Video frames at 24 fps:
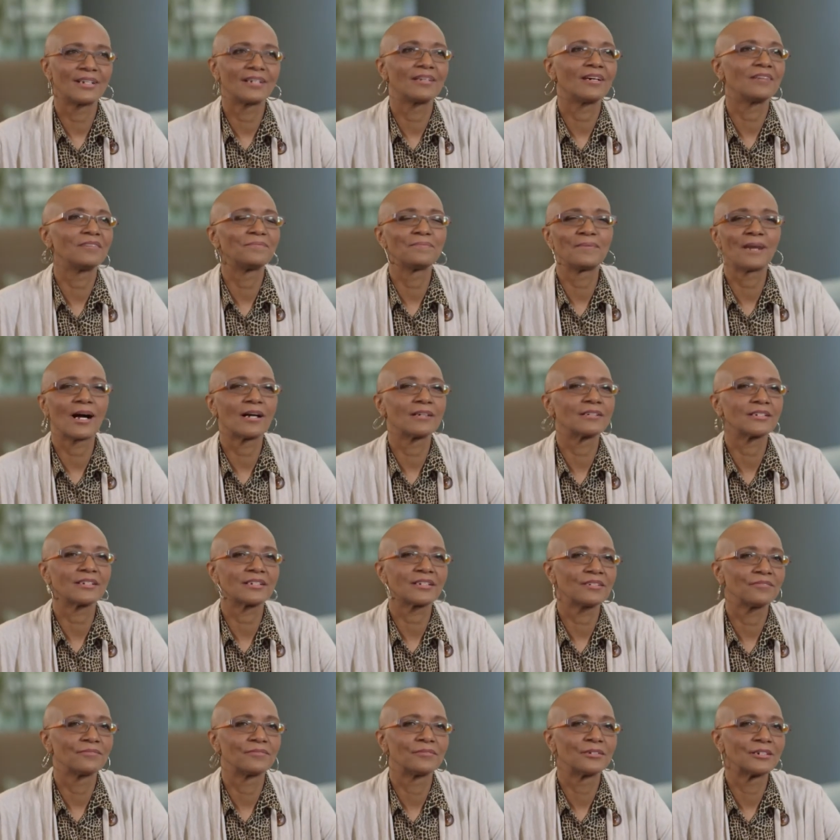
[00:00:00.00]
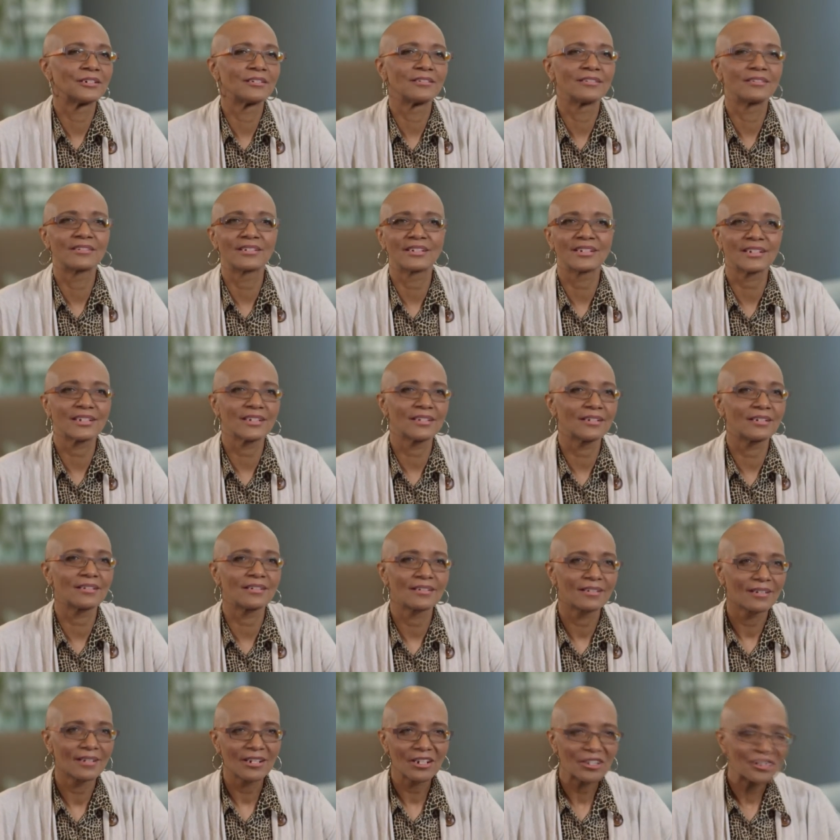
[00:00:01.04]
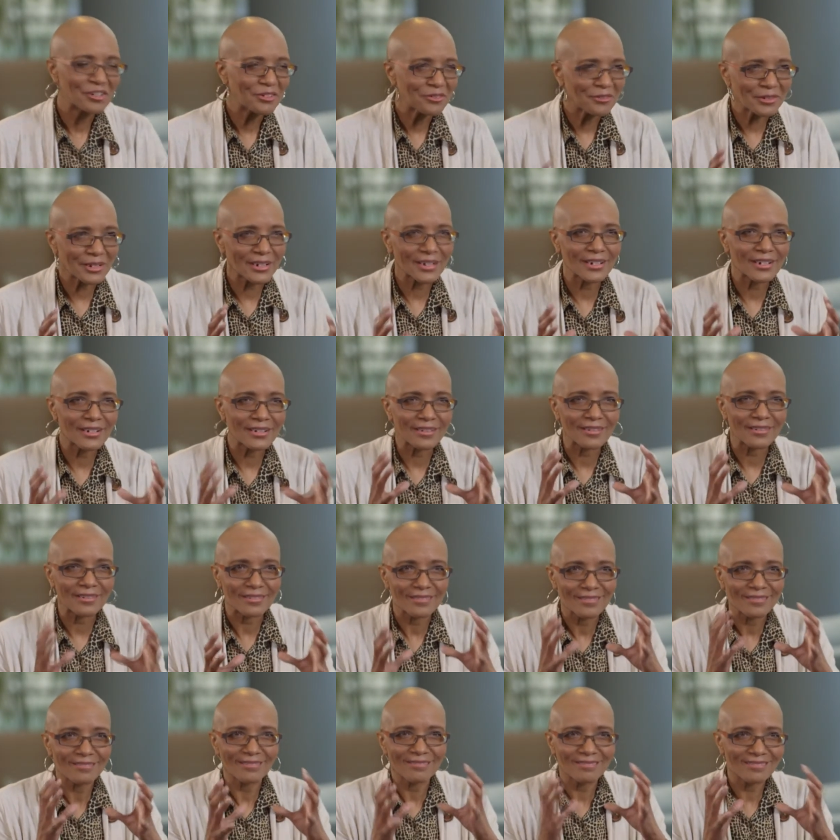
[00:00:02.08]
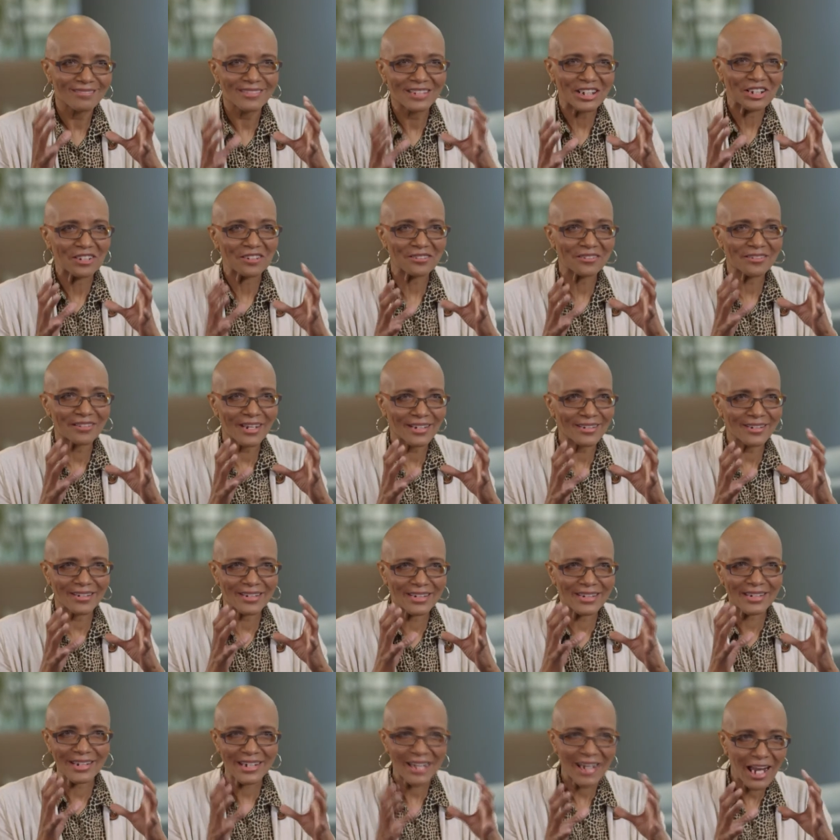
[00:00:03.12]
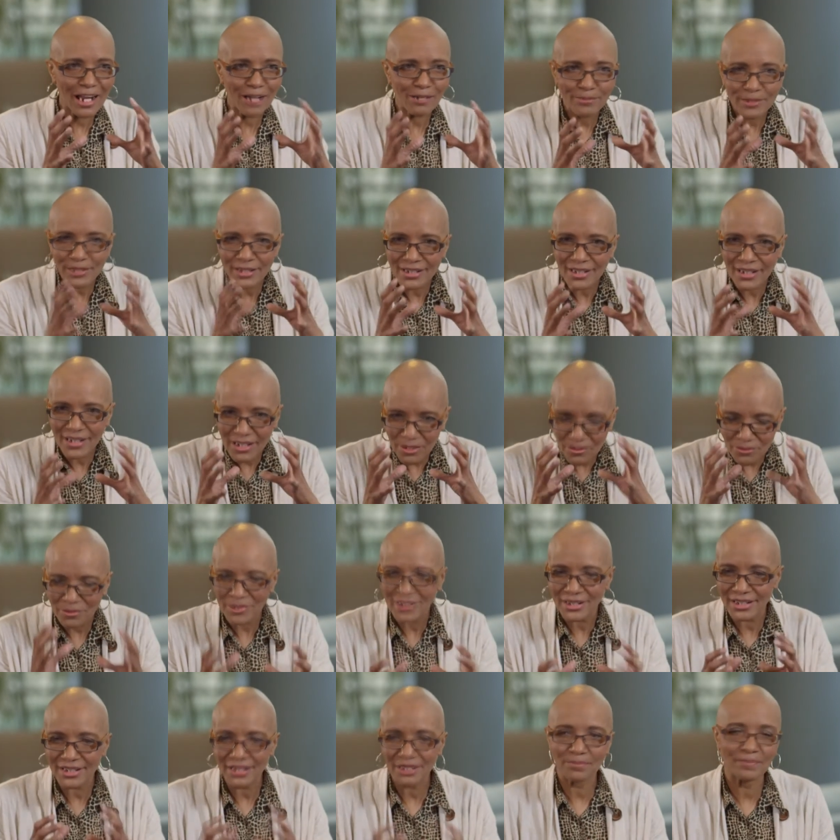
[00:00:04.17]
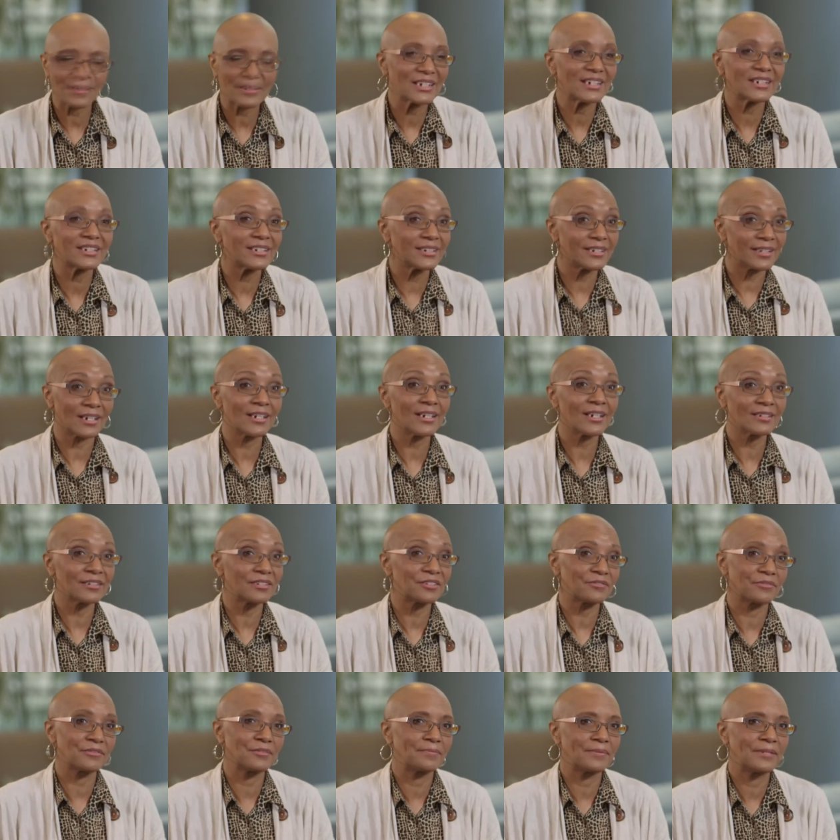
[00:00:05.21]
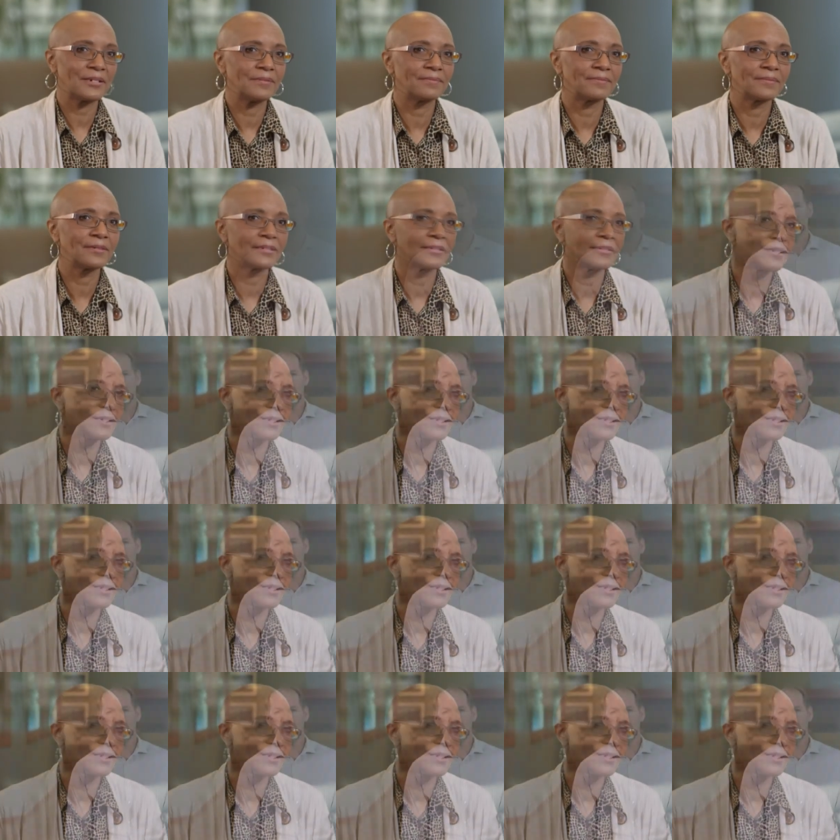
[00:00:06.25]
enough positive words to really, you know, kind of encapsulate what this place does for people.